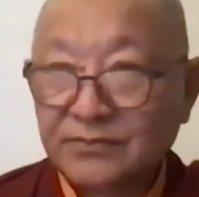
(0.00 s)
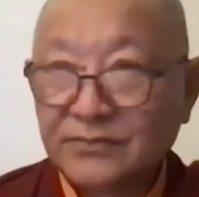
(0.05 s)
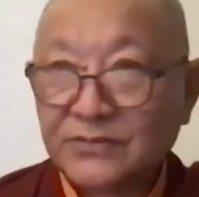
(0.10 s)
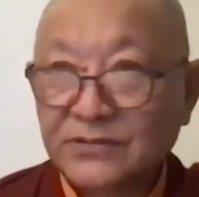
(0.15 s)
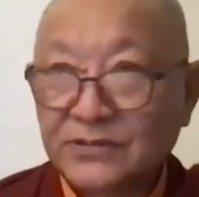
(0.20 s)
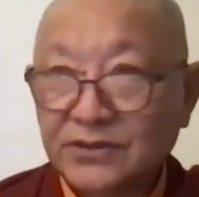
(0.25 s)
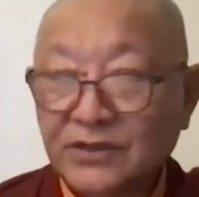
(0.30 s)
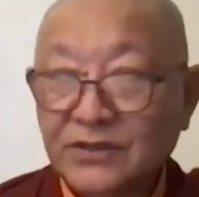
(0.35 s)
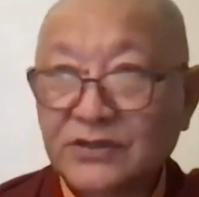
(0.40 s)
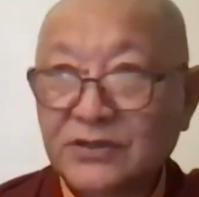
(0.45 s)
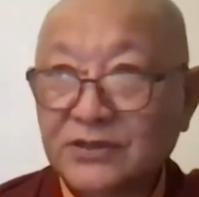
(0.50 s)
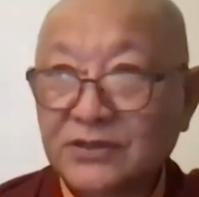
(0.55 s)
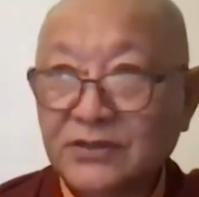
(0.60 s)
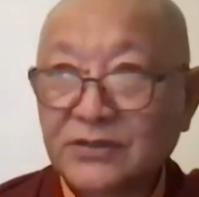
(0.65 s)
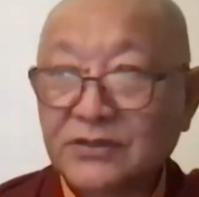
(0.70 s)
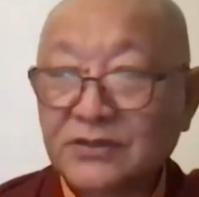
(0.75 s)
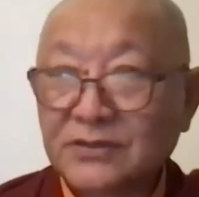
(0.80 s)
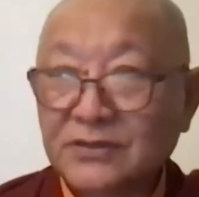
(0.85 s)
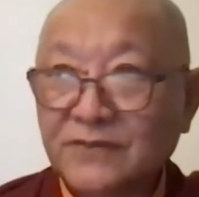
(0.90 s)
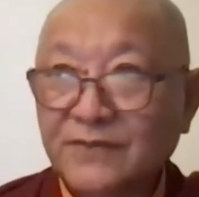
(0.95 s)

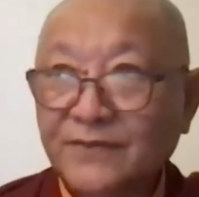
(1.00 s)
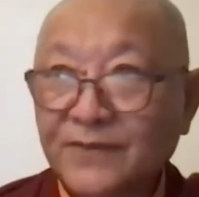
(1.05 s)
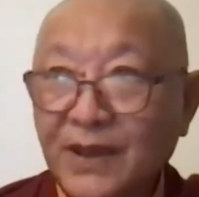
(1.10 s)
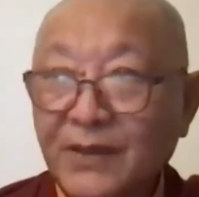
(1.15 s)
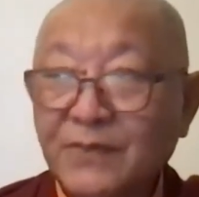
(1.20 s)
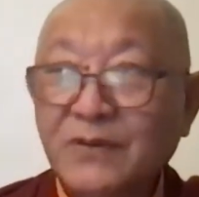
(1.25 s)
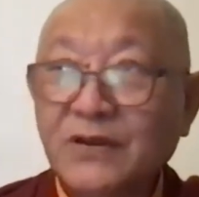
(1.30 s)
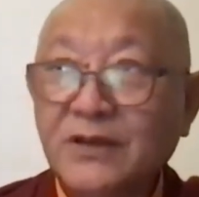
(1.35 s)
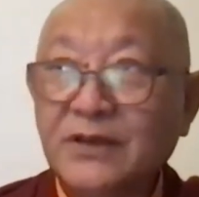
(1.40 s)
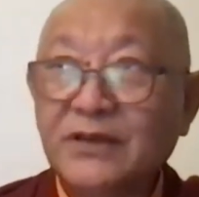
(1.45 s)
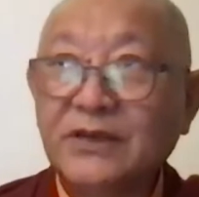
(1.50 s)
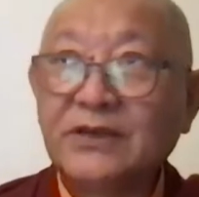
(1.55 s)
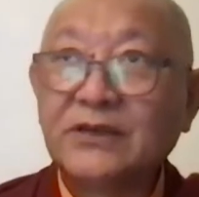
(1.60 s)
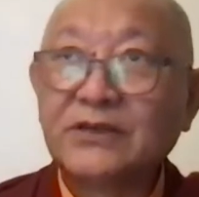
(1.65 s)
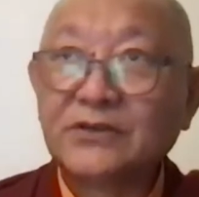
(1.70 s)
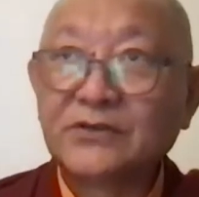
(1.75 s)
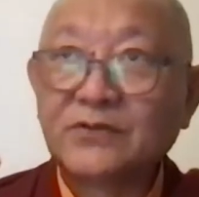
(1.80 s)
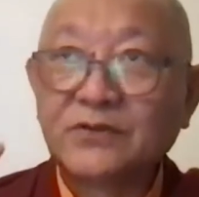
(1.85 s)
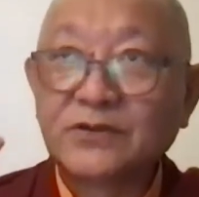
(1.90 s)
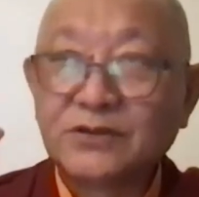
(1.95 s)
certain
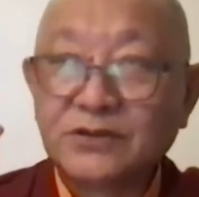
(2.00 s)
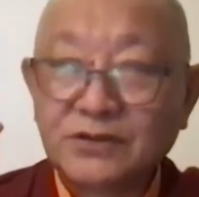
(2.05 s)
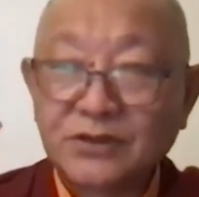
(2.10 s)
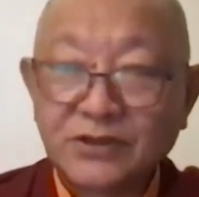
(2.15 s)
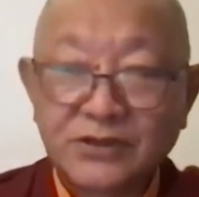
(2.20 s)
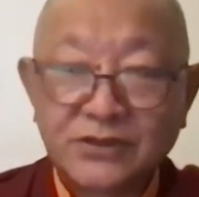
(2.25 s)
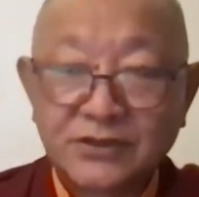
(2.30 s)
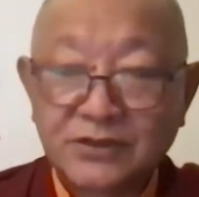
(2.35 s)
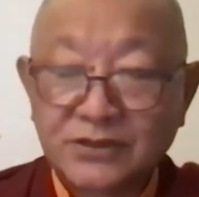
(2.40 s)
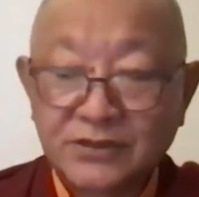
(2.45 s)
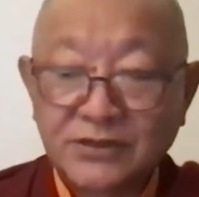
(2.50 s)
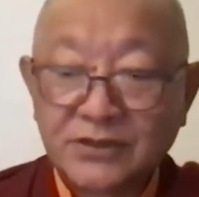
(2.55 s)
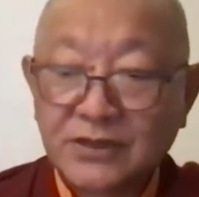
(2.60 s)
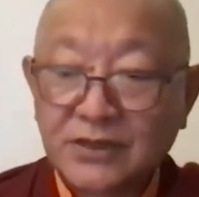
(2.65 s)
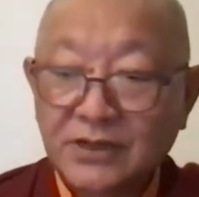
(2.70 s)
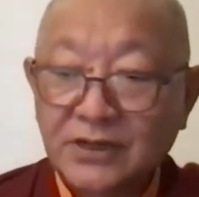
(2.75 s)
families or certain